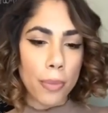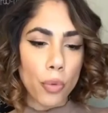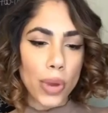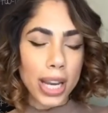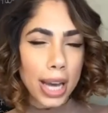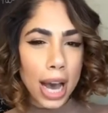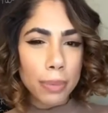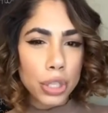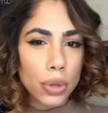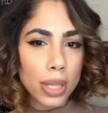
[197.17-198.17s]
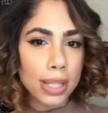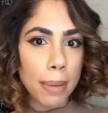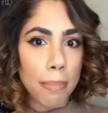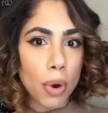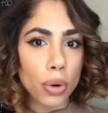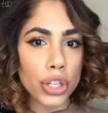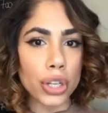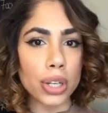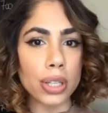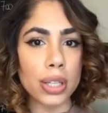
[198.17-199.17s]
When it comes to these
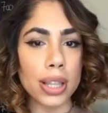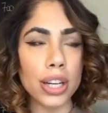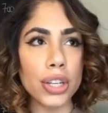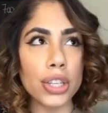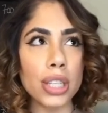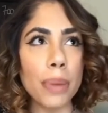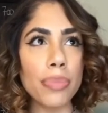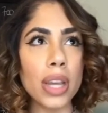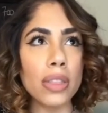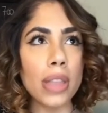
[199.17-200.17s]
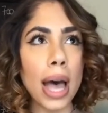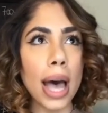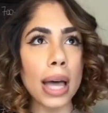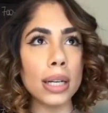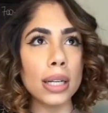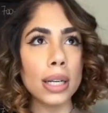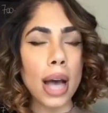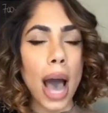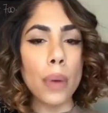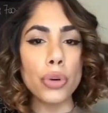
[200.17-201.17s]
emotions, there's something that
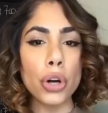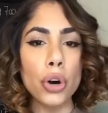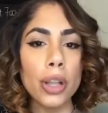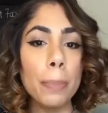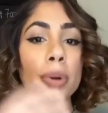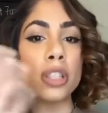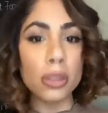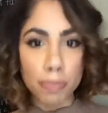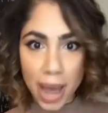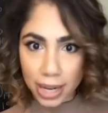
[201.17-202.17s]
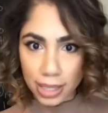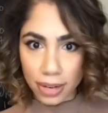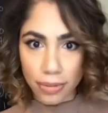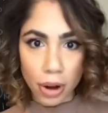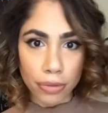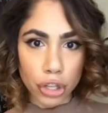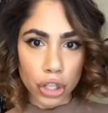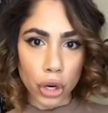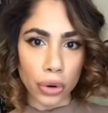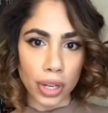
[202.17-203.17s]
I would call a perspective of
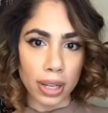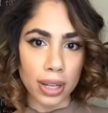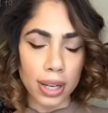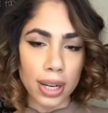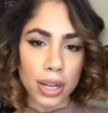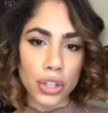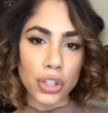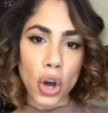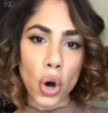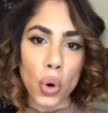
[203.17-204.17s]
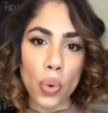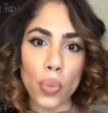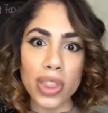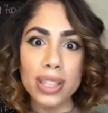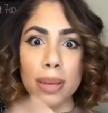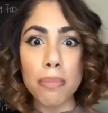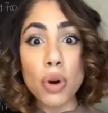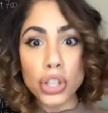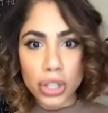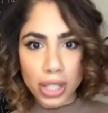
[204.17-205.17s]
story. So when these
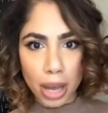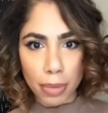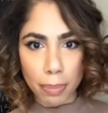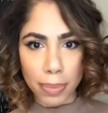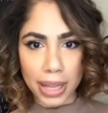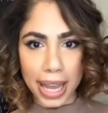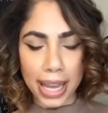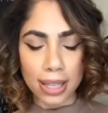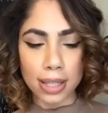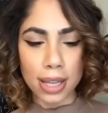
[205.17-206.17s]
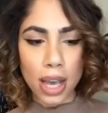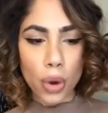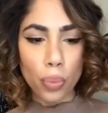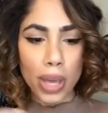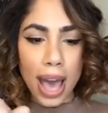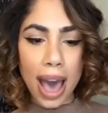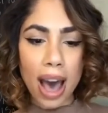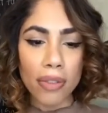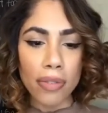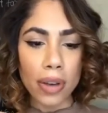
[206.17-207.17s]
emotions come in place, we have
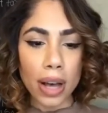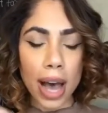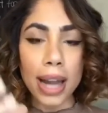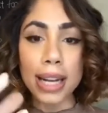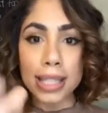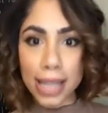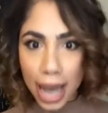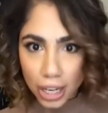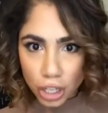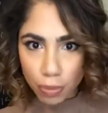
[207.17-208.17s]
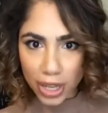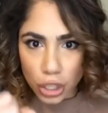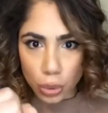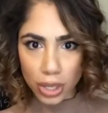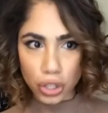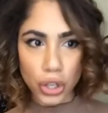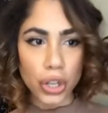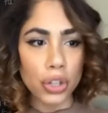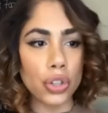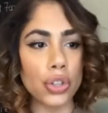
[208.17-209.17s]
an attachment to a certain
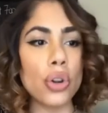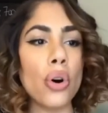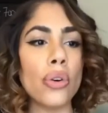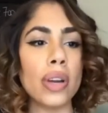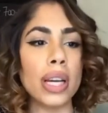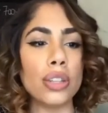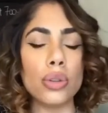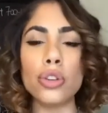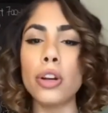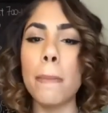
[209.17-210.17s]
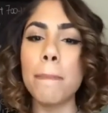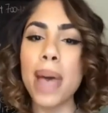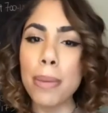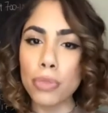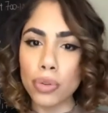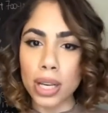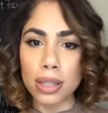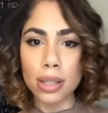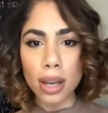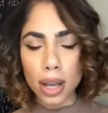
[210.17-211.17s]
story, to certain memories,
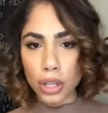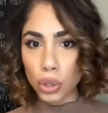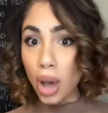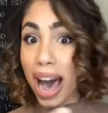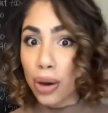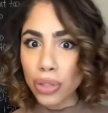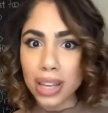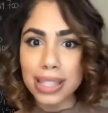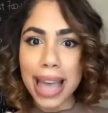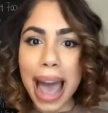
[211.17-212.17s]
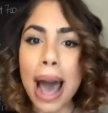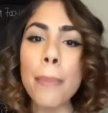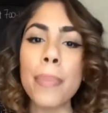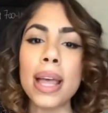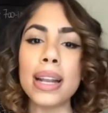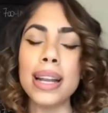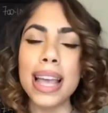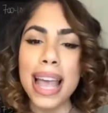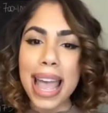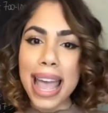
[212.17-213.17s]
to how things happen.
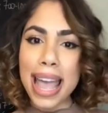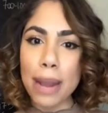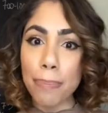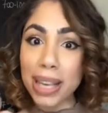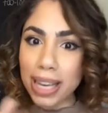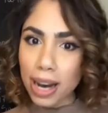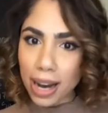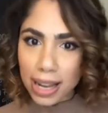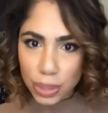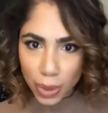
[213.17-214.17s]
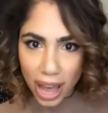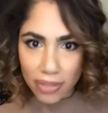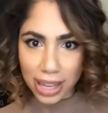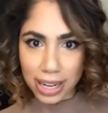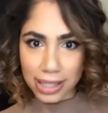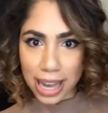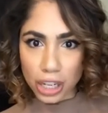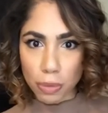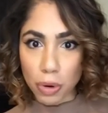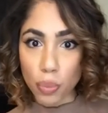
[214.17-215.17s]
And because we have that
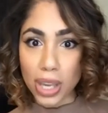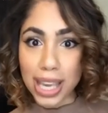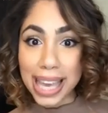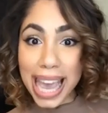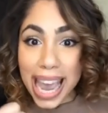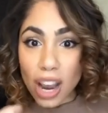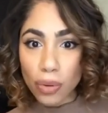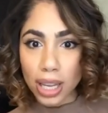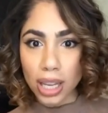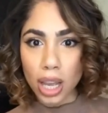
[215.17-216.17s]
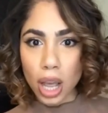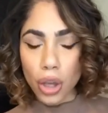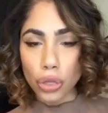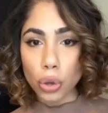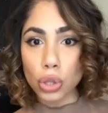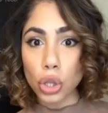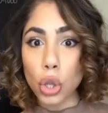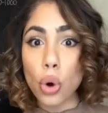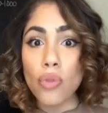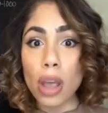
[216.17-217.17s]
attachment, we carry those
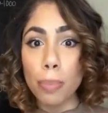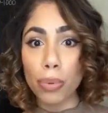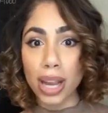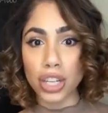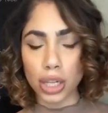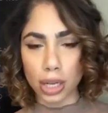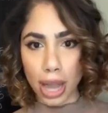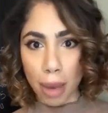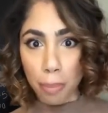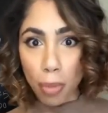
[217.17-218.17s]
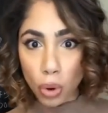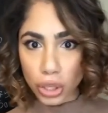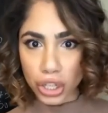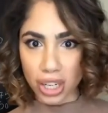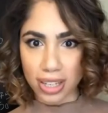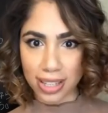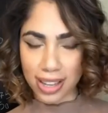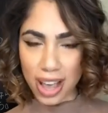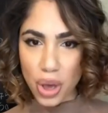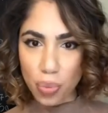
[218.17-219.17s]
low vibration emotions
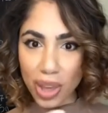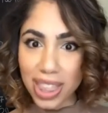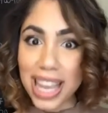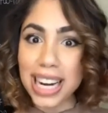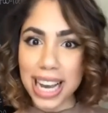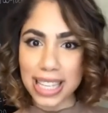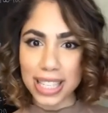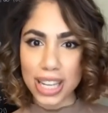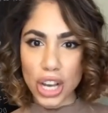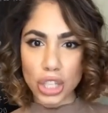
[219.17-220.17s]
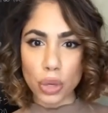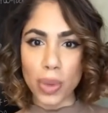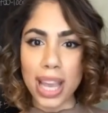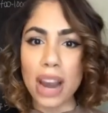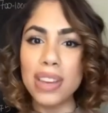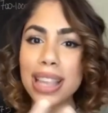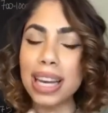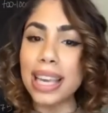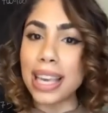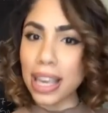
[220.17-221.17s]
within us. So we carry that
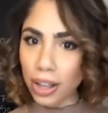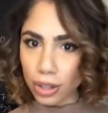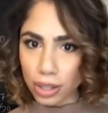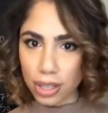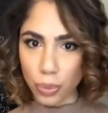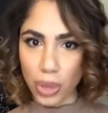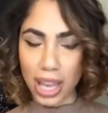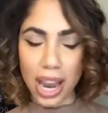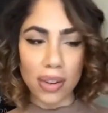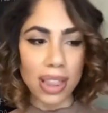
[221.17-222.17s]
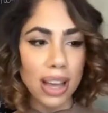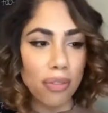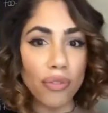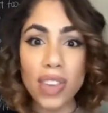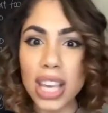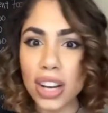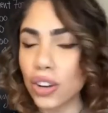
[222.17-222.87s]
guilt, we carry that fear,